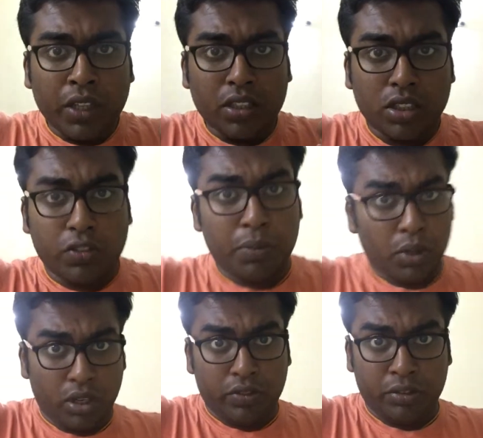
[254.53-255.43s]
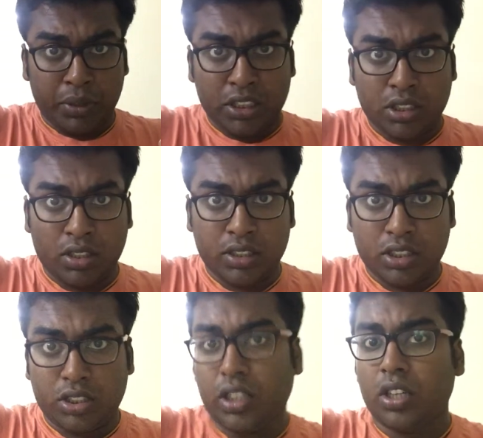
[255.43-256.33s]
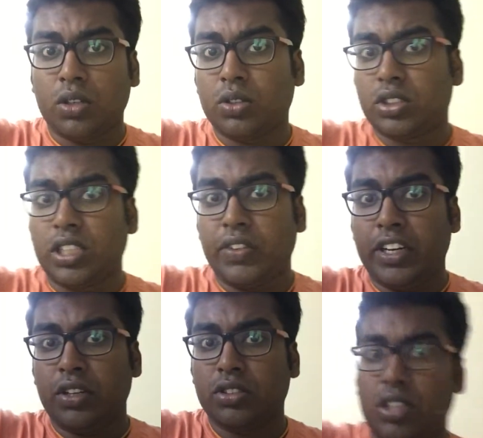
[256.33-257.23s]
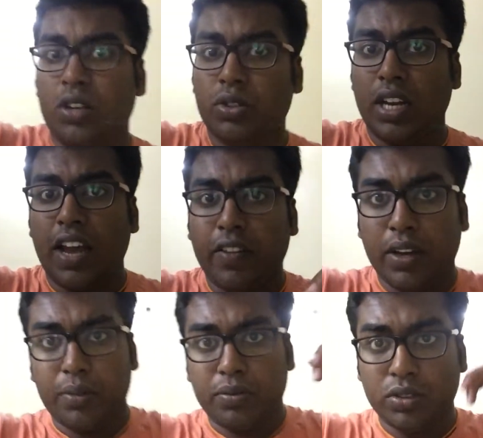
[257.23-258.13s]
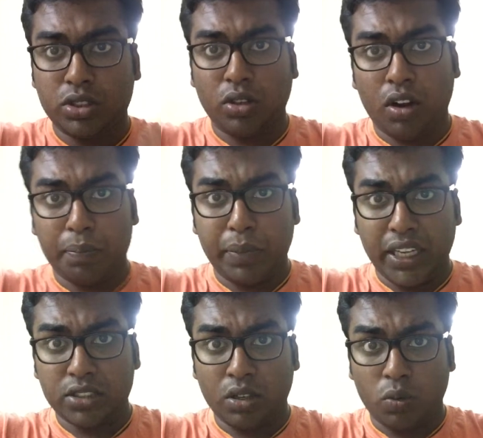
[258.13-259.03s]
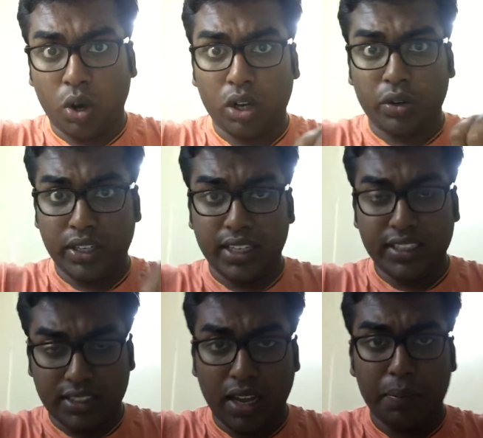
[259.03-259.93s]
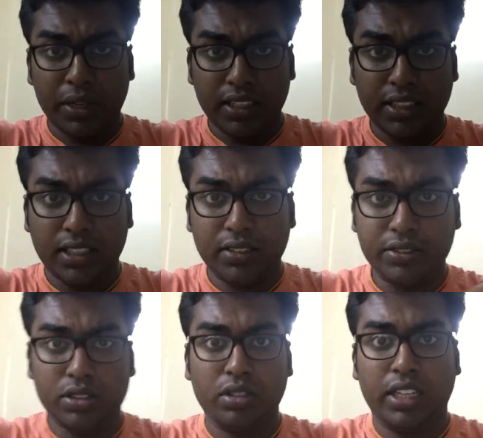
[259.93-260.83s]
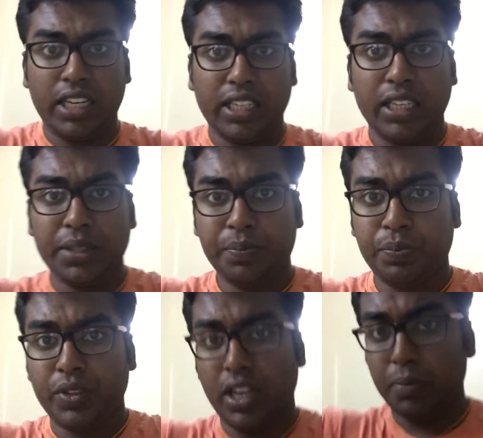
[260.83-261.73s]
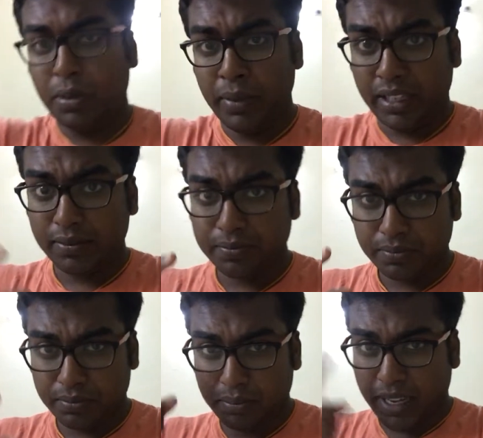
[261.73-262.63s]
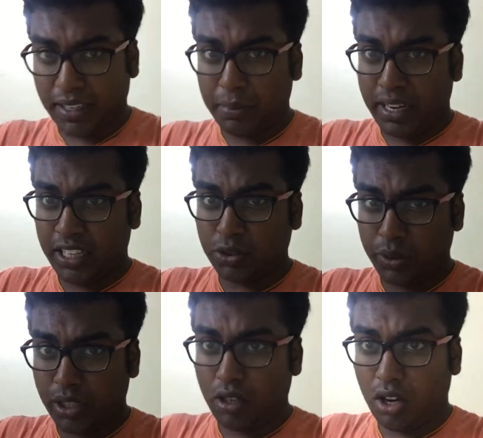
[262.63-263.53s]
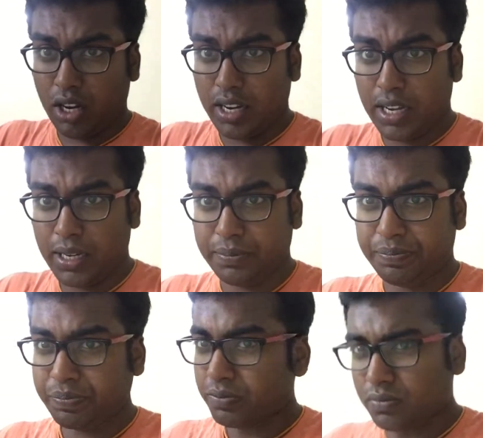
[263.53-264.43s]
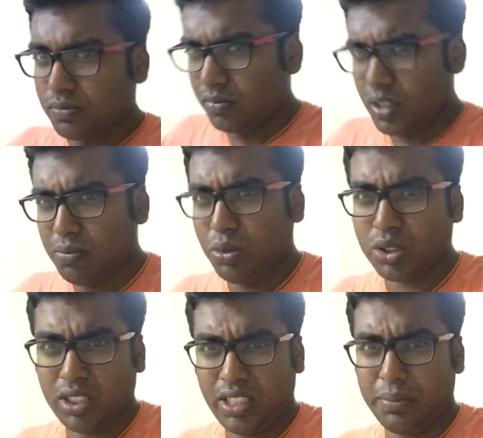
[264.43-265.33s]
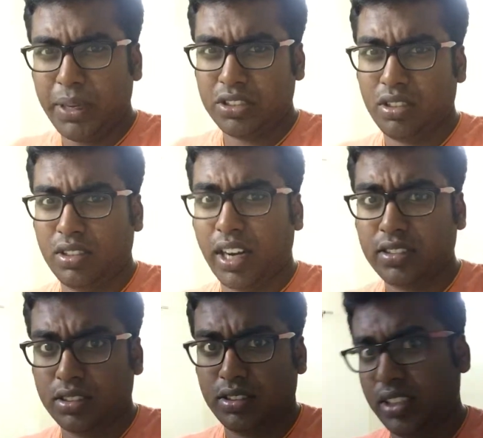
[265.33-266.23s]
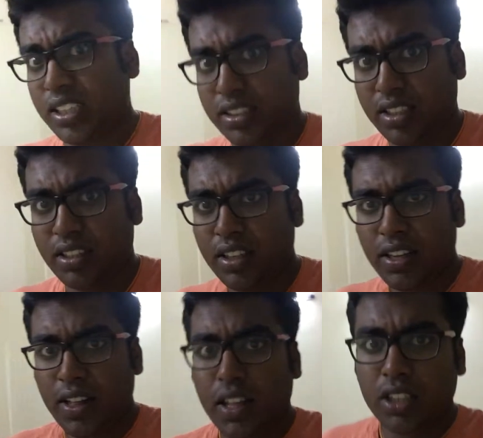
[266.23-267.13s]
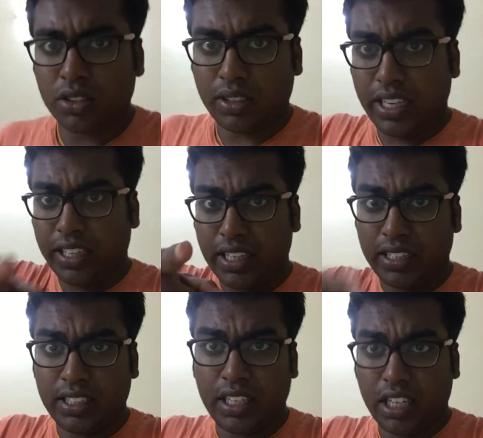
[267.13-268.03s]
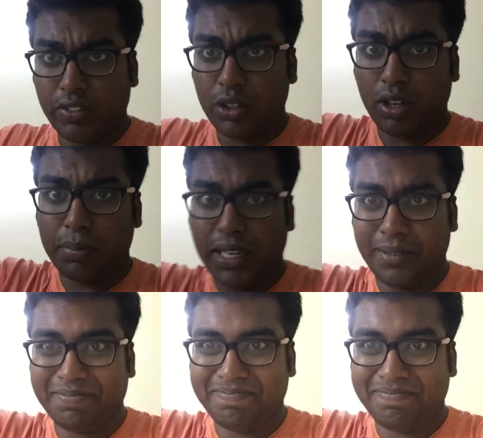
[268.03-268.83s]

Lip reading: So for more information on this, you can go see videos. Now you'll have a strong base on what really is happening there. So take care. I'll be making my next video on mostly based on crisis. That's it. So take care till then. Love you all. Bye.